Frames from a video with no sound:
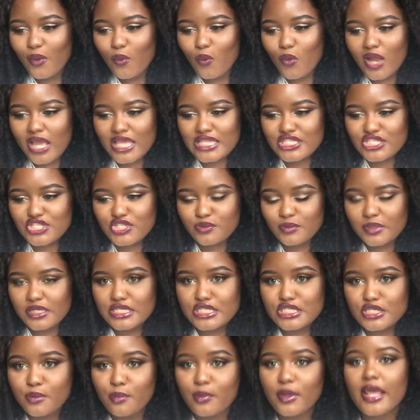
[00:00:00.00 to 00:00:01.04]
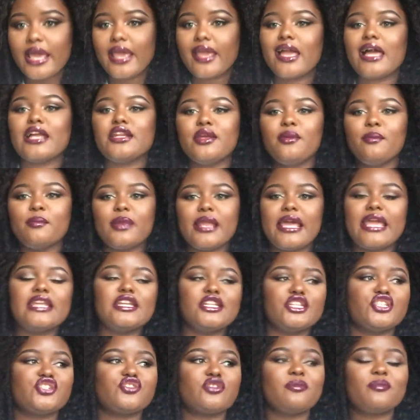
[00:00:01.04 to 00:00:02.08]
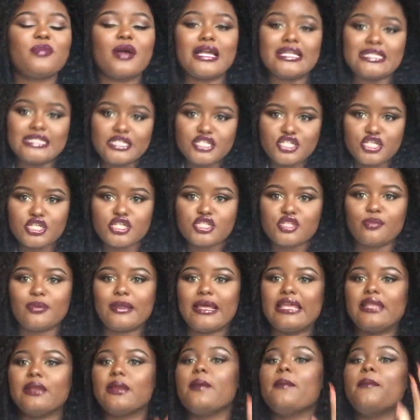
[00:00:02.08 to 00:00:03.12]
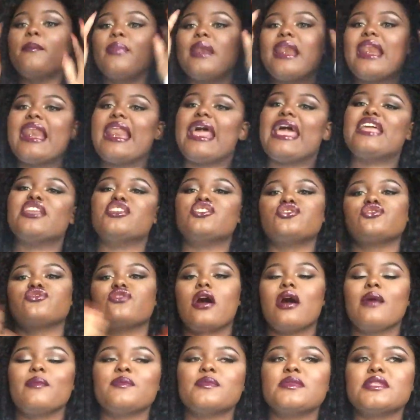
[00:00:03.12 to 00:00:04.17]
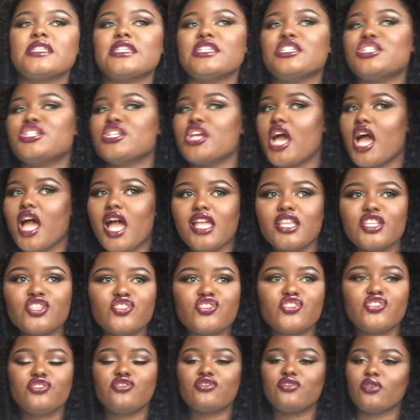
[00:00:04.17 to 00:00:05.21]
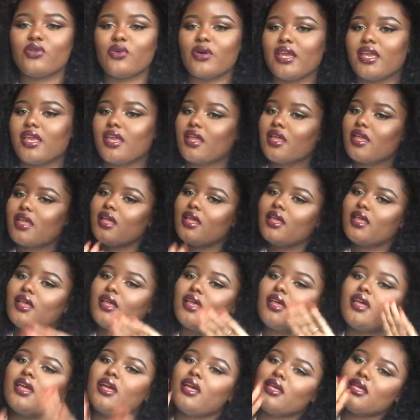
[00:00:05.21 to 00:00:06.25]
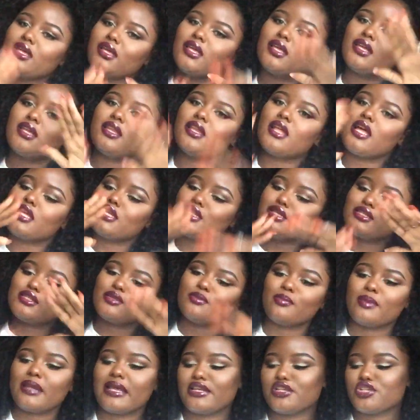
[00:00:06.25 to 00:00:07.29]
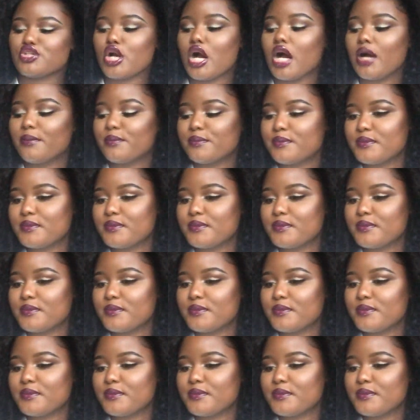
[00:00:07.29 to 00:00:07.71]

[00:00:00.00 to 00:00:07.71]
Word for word: What instrument do you play? I don't play an instrument, but I did used to play play drums in church. Like, I used to play drums.